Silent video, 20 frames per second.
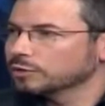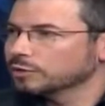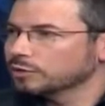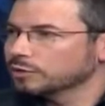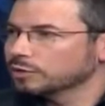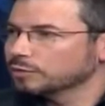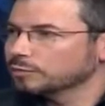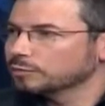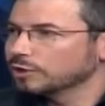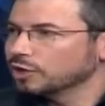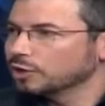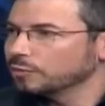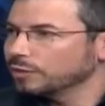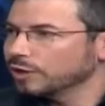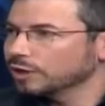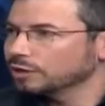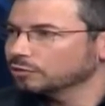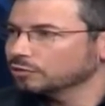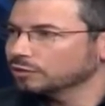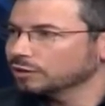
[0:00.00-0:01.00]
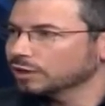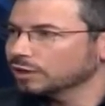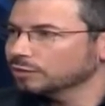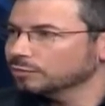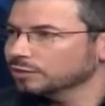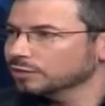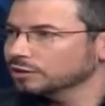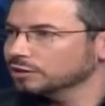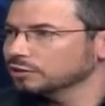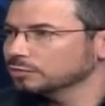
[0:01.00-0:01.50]
we manipulate all the
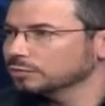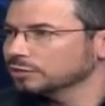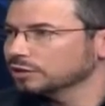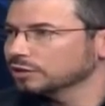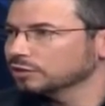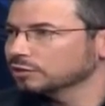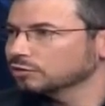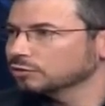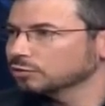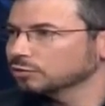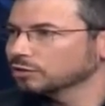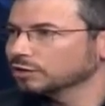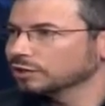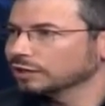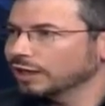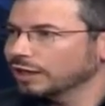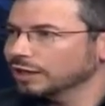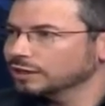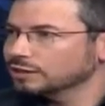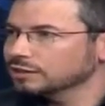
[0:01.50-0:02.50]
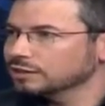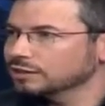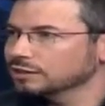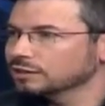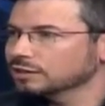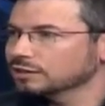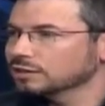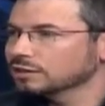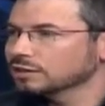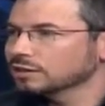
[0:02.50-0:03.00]
numbers, we do all the
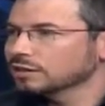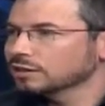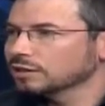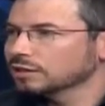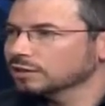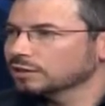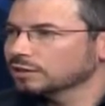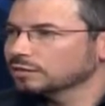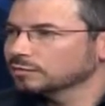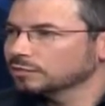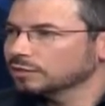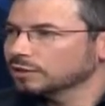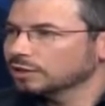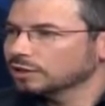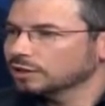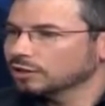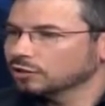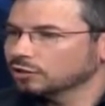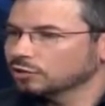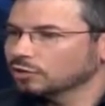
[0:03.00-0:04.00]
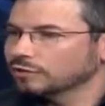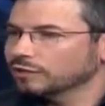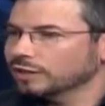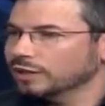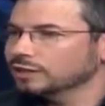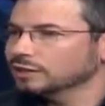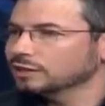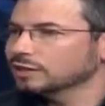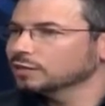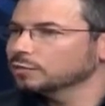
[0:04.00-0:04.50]
analysis, and all of
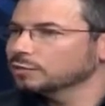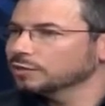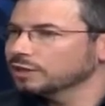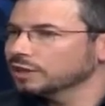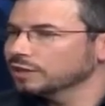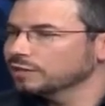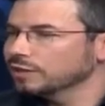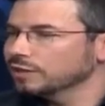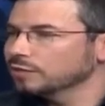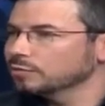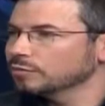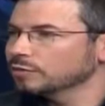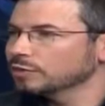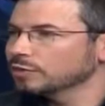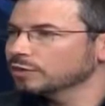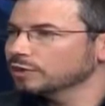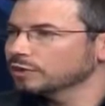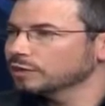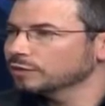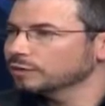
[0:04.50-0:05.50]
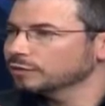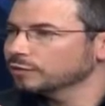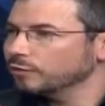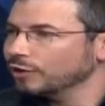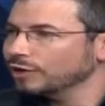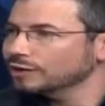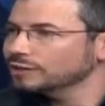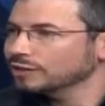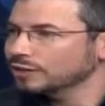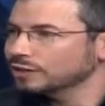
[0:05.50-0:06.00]
that, and then we give them the
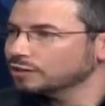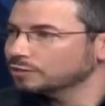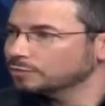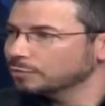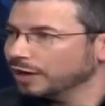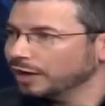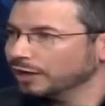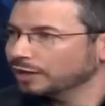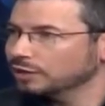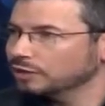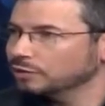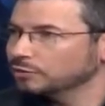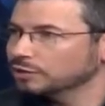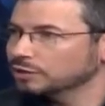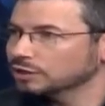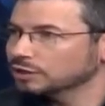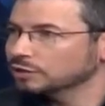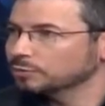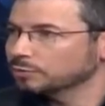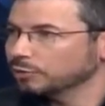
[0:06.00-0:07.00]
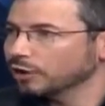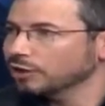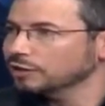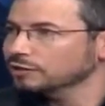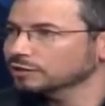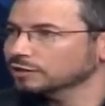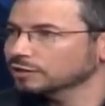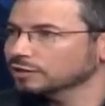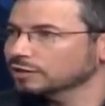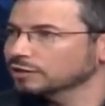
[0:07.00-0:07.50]
front end back, which is a
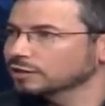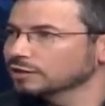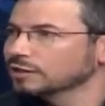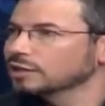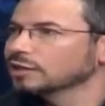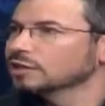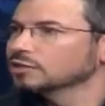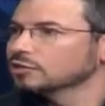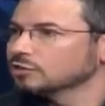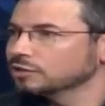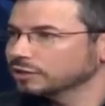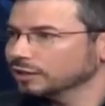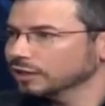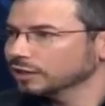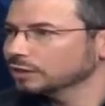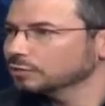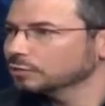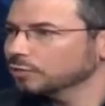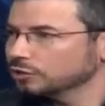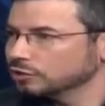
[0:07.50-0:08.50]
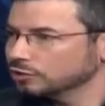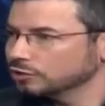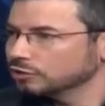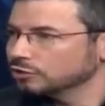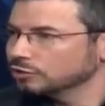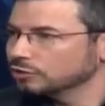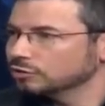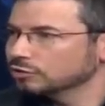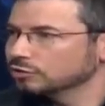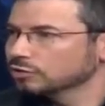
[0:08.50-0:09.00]
browser, to tell them what to
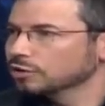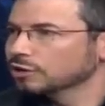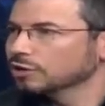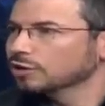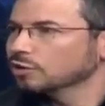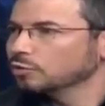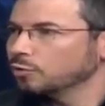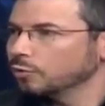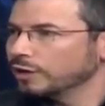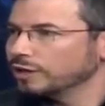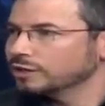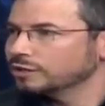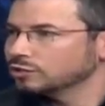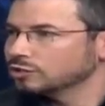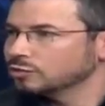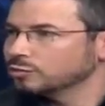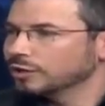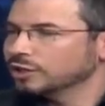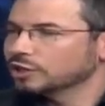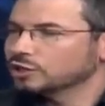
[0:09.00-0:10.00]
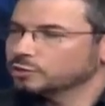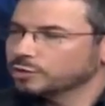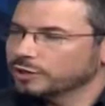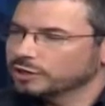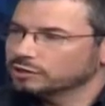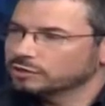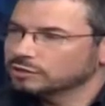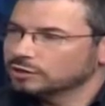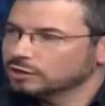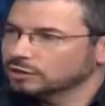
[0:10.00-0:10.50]
do, where's too much,
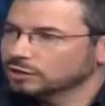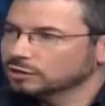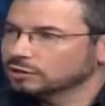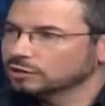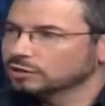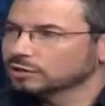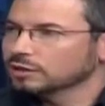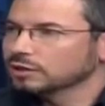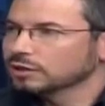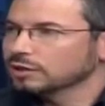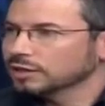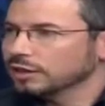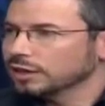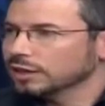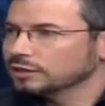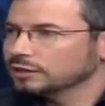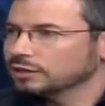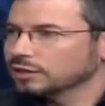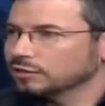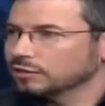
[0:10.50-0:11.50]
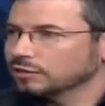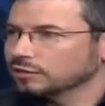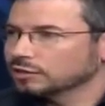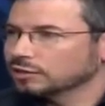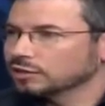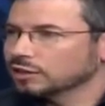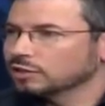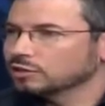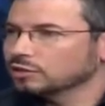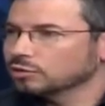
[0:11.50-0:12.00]
where's too little, and so on.
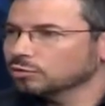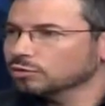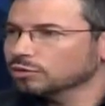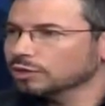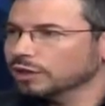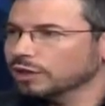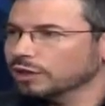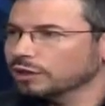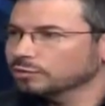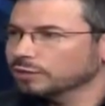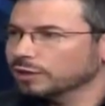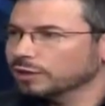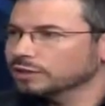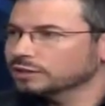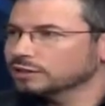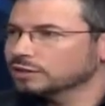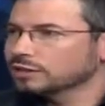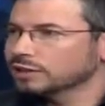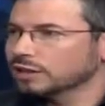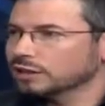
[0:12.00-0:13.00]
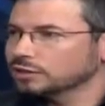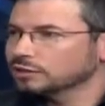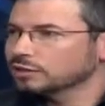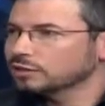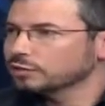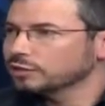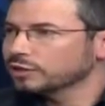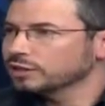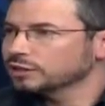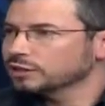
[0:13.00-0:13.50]
So it's all cloud-based, and that's
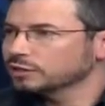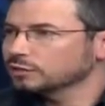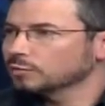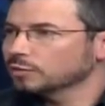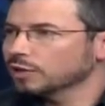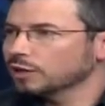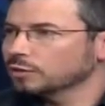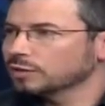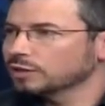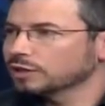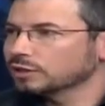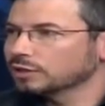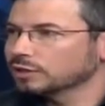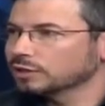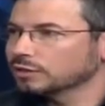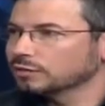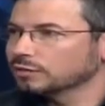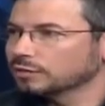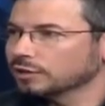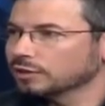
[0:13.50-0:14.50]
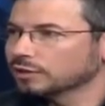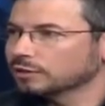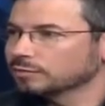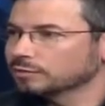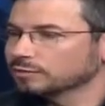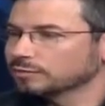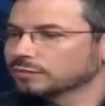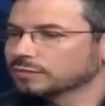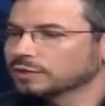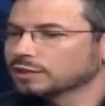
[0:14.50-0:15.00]
the reason why we
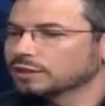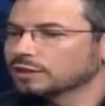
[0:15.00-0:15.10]
can